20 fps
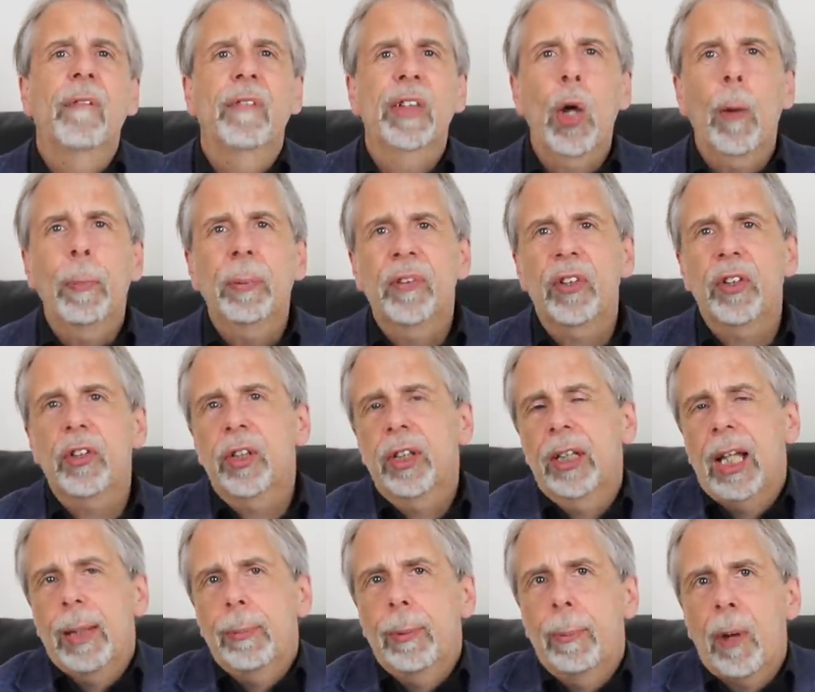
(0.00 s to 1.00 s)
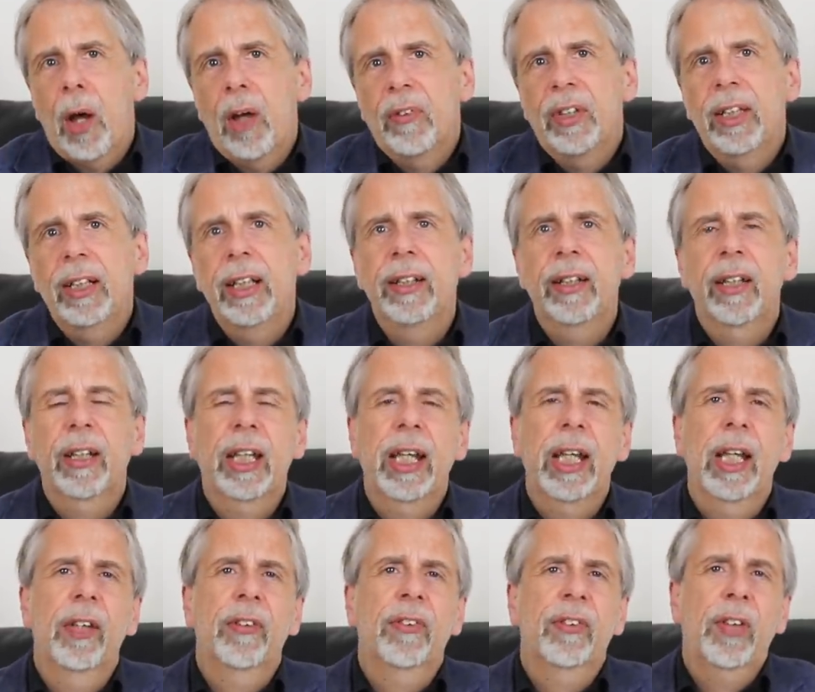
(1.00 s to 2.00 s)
The opposition Labour Party leader Keir